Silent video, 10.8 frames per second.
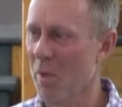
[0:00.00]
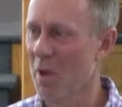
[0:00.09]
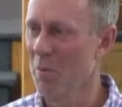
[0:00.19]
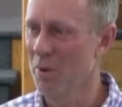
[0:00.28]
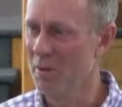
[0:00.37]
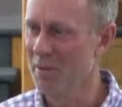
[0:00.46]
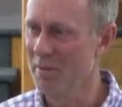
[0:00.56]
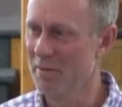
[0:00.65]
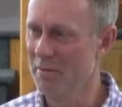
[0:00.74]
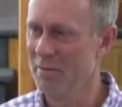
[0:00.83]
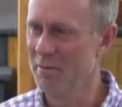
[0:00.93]
But
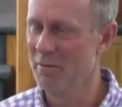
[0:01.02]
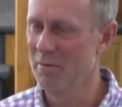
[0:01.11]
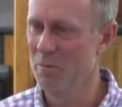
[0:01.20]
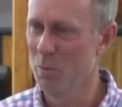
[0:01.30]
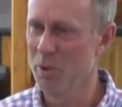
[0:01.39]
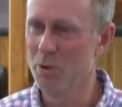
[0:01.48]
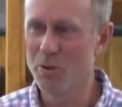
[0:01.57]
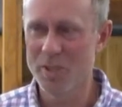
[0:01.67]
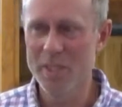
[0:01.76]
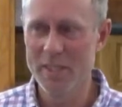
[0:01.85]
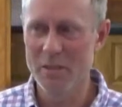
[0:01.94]
when you
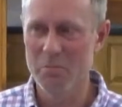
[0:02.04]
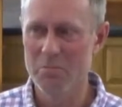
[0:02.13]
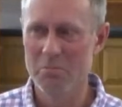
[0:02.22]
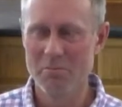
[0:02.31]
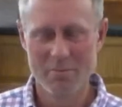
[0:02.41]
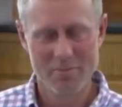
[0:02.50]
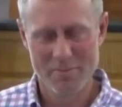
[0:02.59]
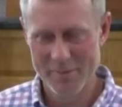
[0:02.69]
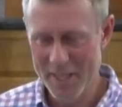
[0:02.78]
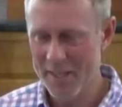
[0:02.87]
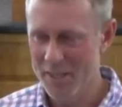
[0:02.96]
see him,
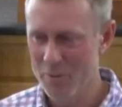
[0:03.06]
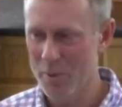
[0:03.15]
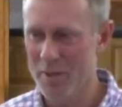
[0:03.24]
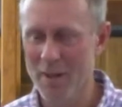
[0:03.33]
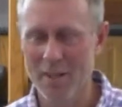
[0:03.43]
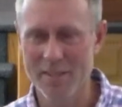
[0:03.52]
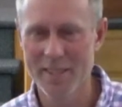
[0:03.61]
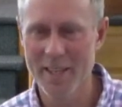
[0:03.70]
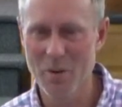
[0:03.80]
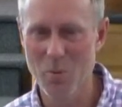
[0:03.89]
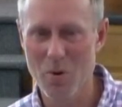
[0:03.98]
yeah, he's paralyzed. He
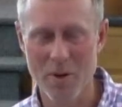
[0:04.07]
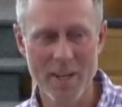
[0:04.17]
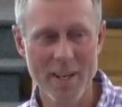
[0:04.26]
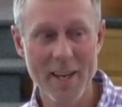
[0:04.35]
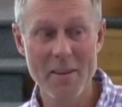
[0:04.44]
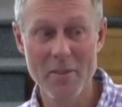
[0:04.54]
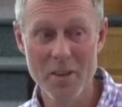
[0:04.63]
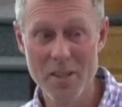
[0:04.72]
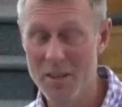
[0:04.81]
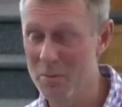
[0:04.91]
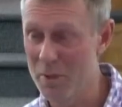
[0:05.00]
can't walk. He can't even
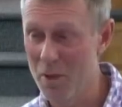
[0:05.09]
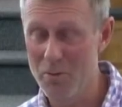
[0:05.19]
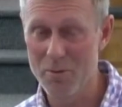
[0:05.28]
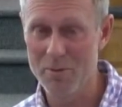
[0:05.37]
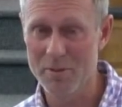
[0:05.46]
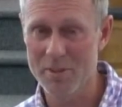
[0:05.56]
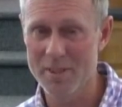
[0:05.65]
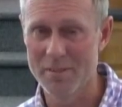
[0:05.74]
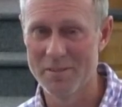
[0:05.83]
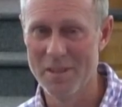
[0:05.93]
get up and go for himself.